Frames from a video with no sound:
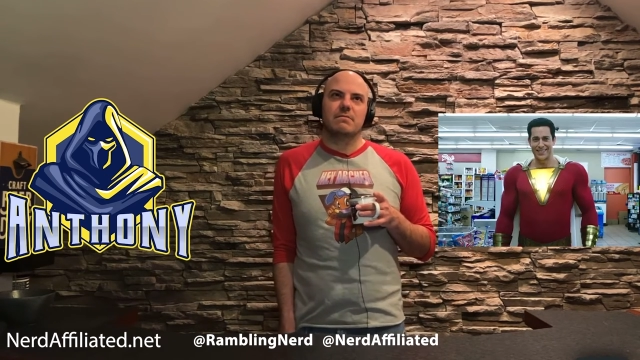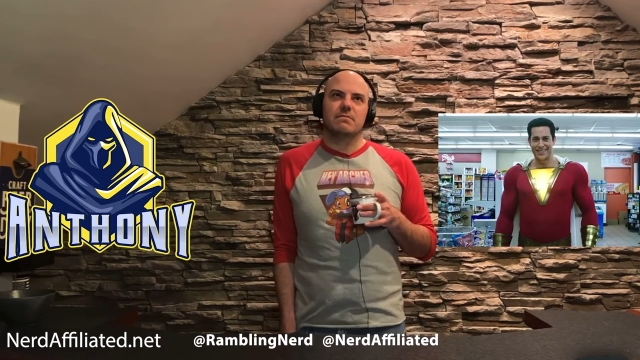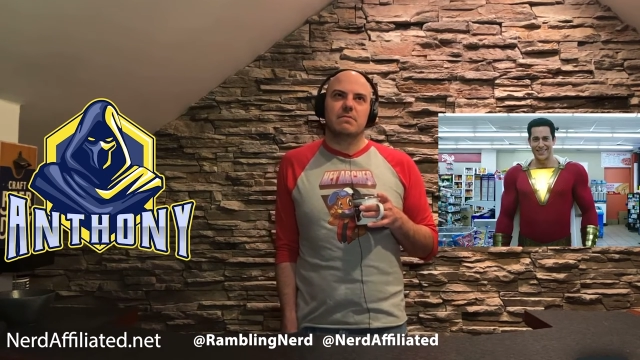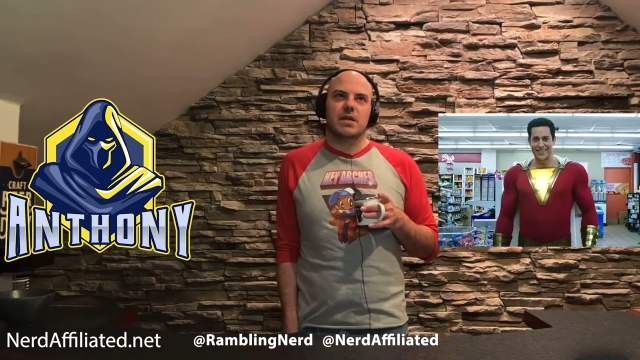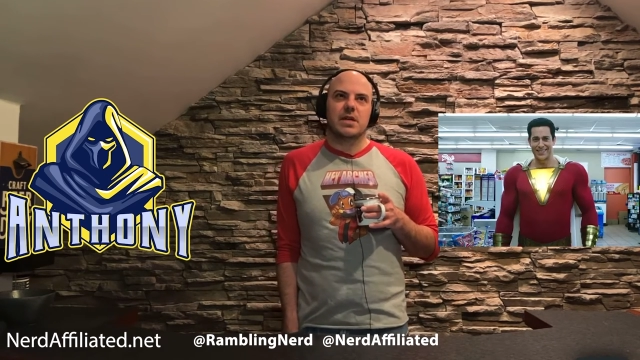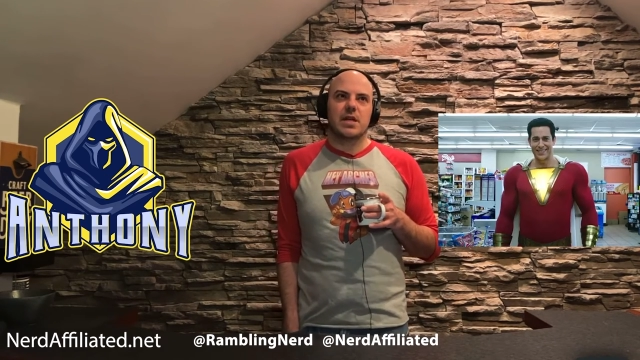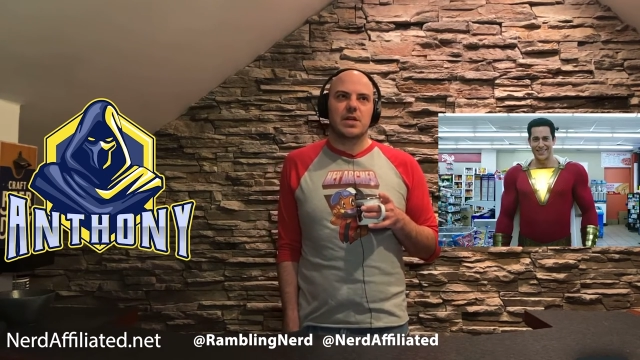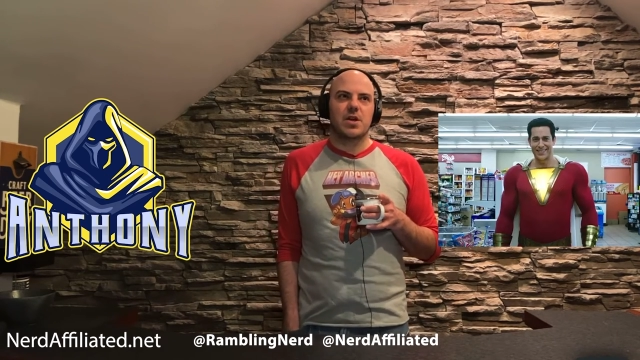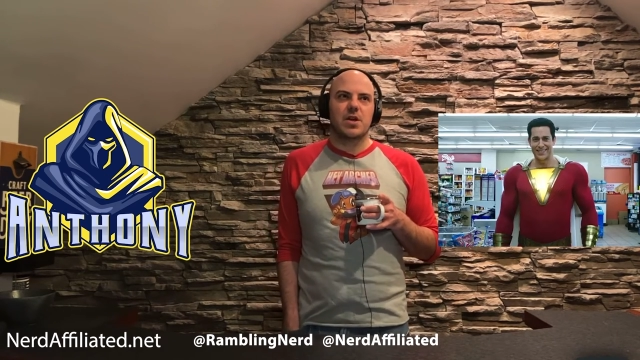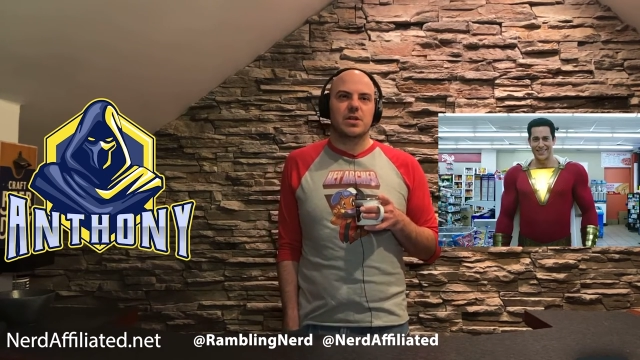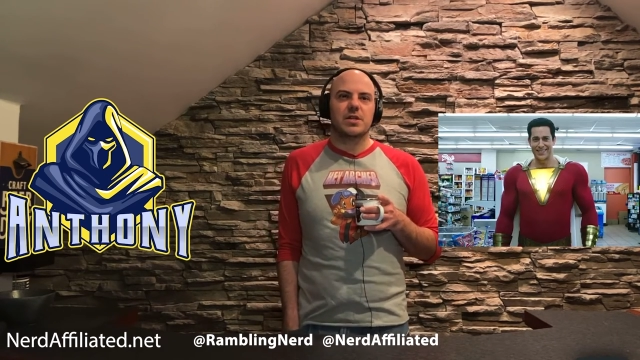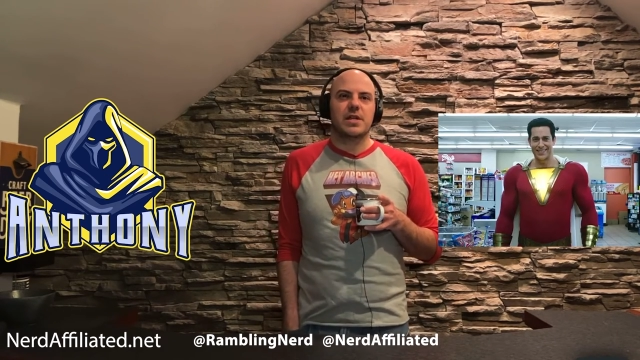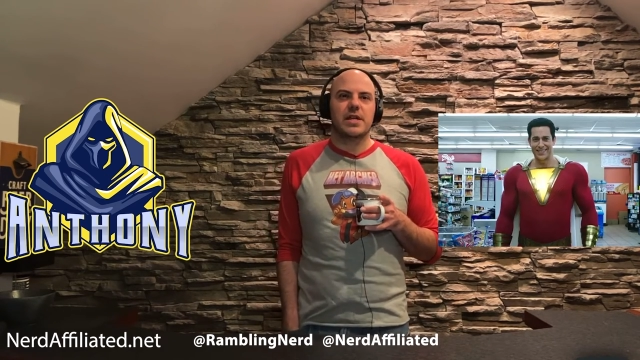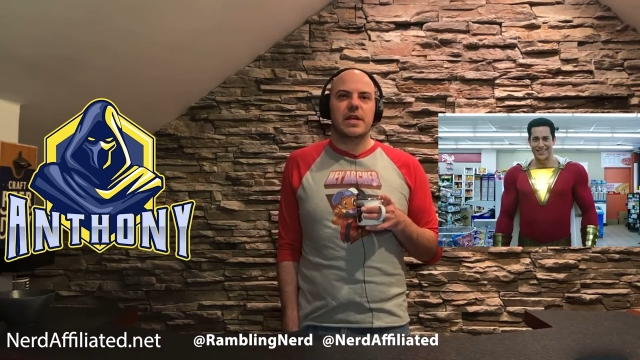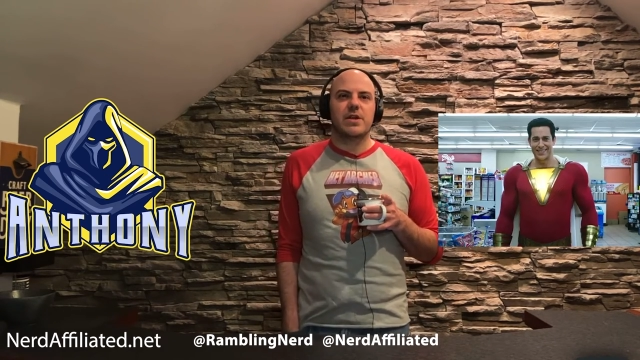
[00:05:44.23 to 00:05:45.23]
like a young
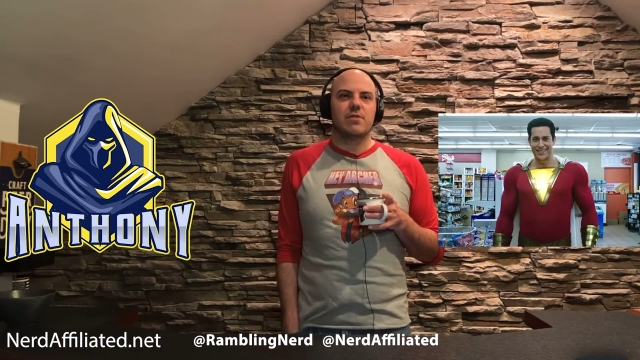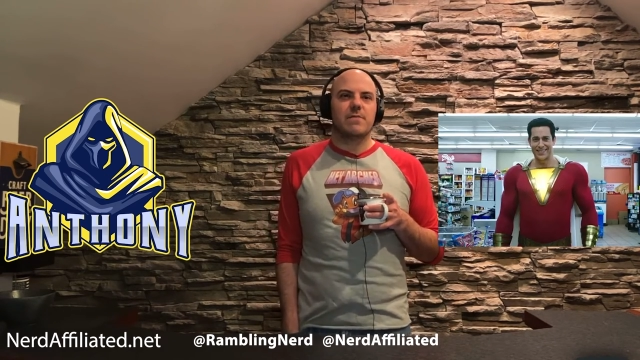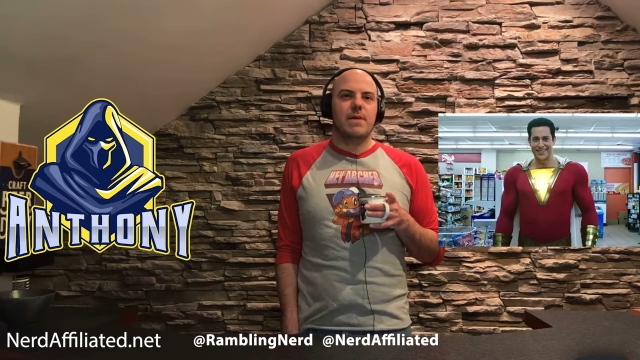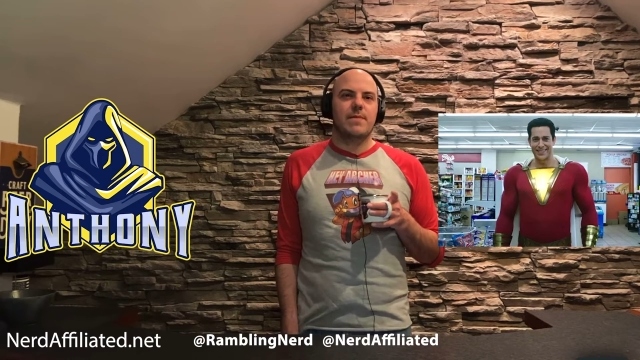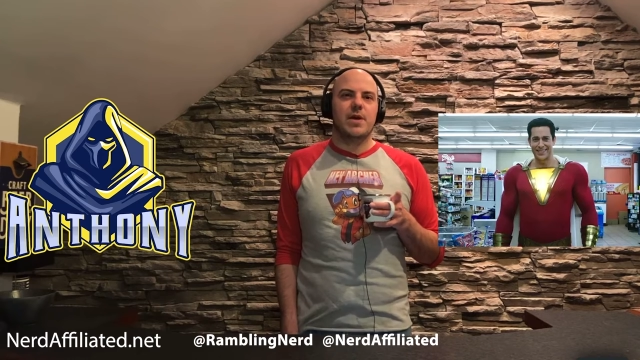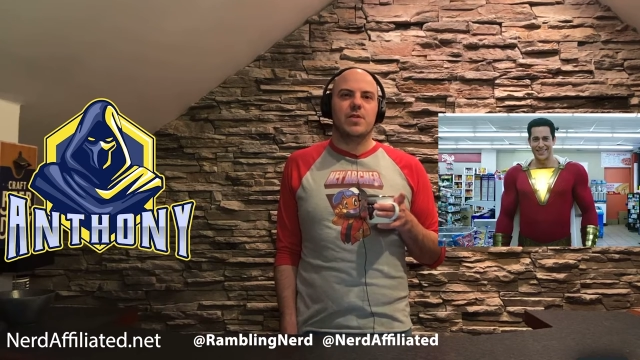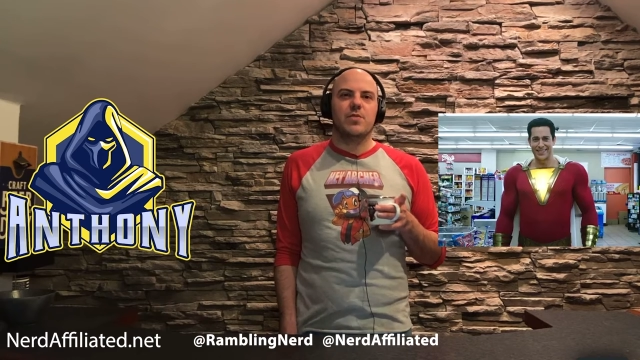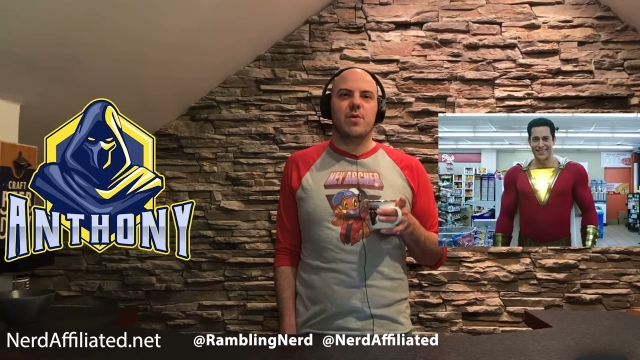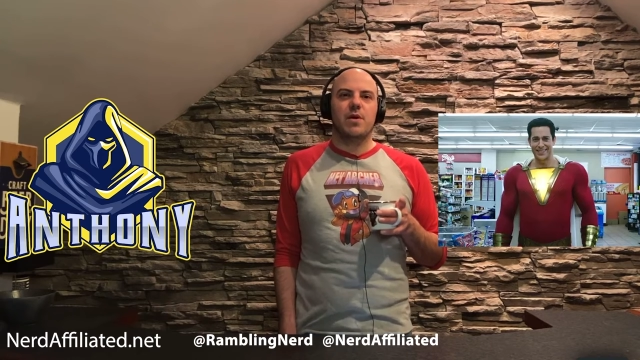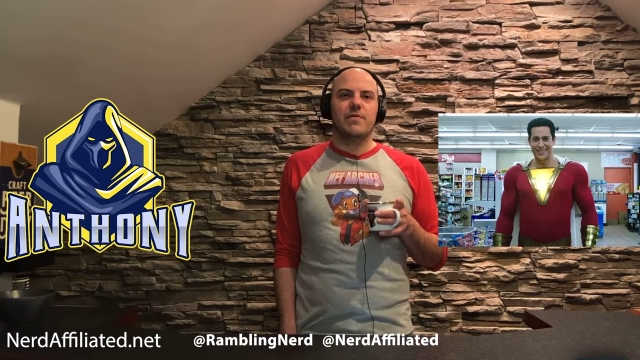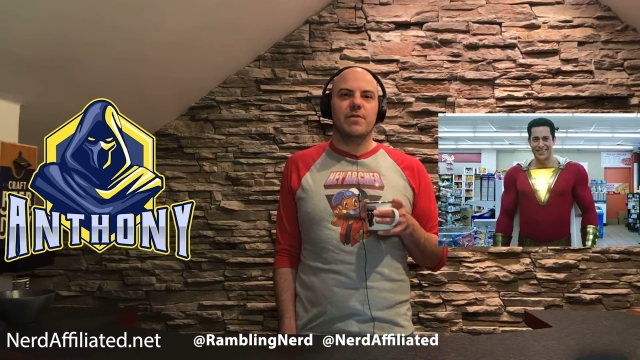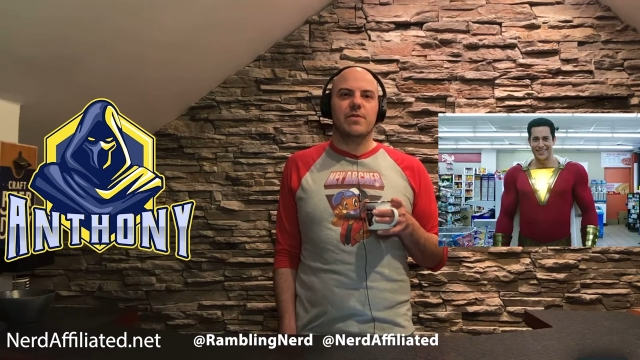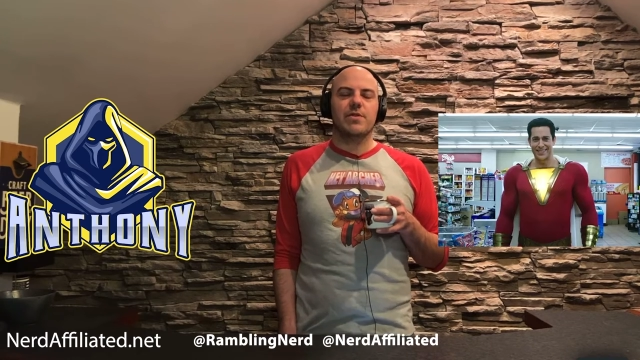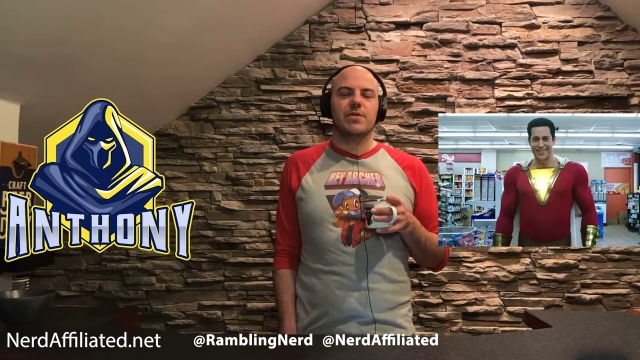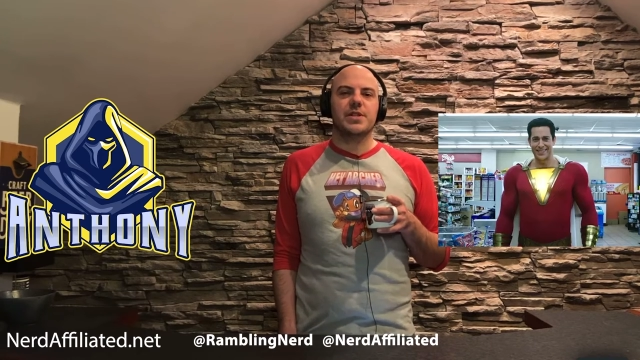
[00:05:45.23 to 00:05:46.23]
teenager, maybe like twelve
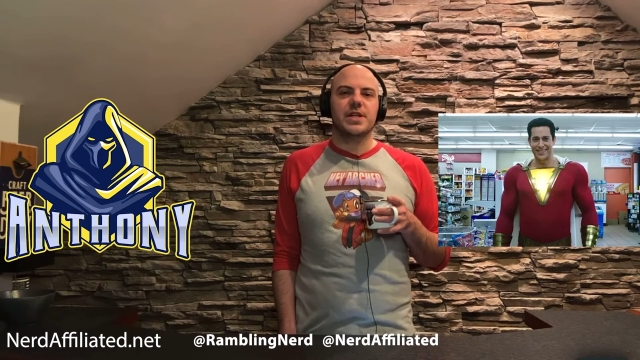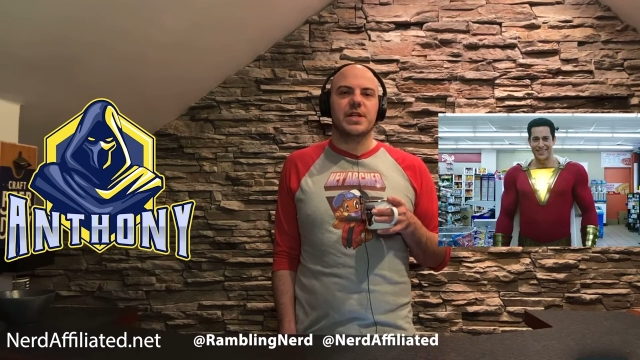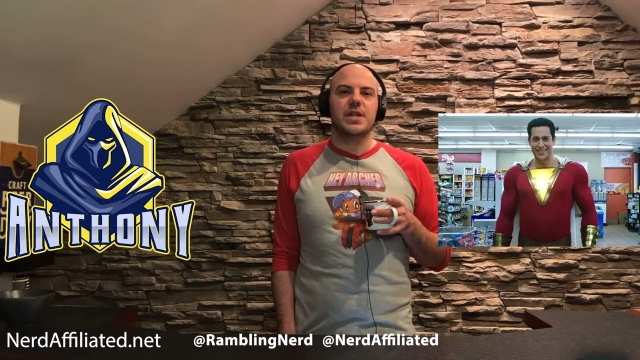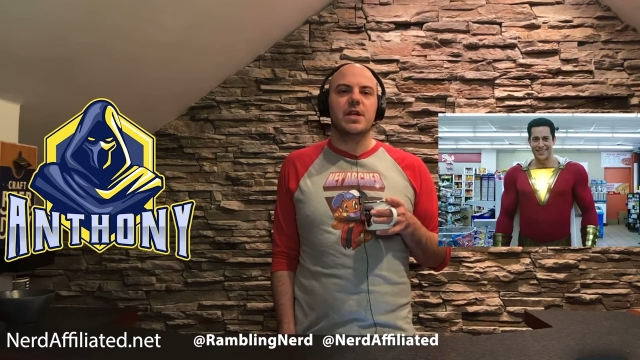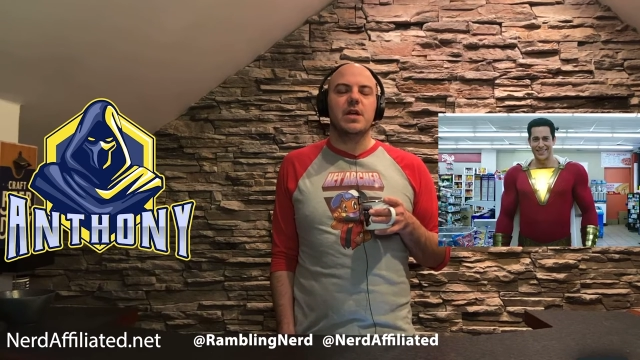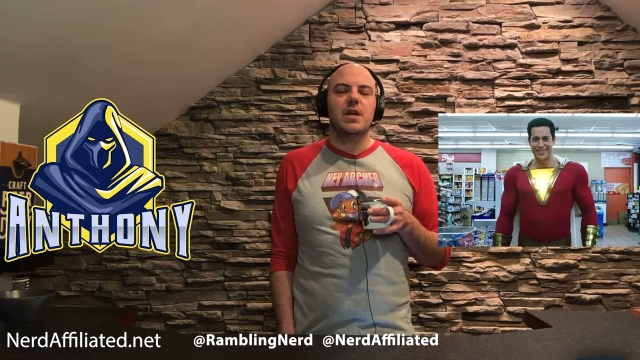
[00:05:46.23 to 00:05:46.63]
or thirteen.